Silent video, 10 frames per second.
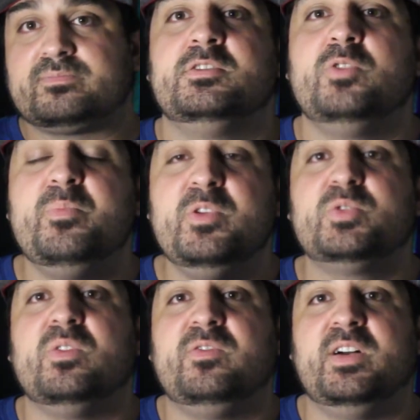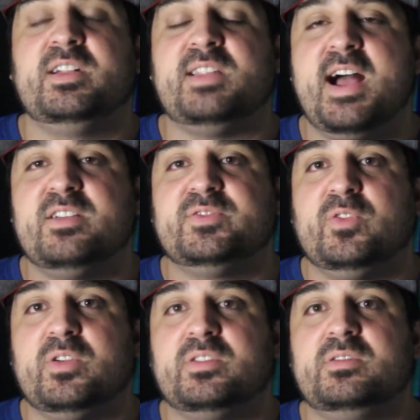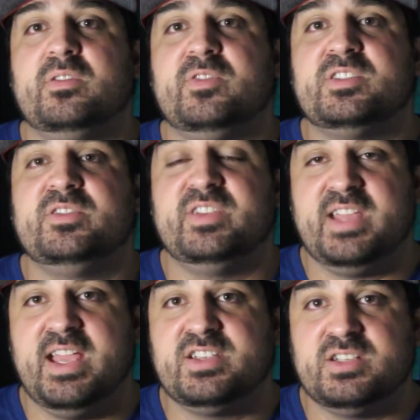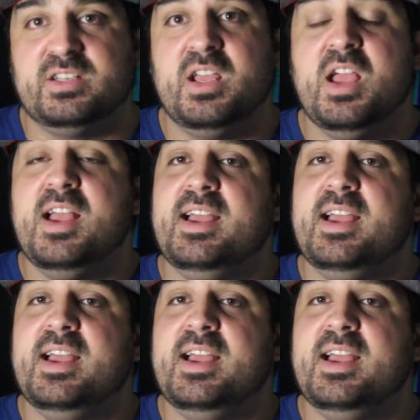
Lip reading: So a mutual fund allows for diversification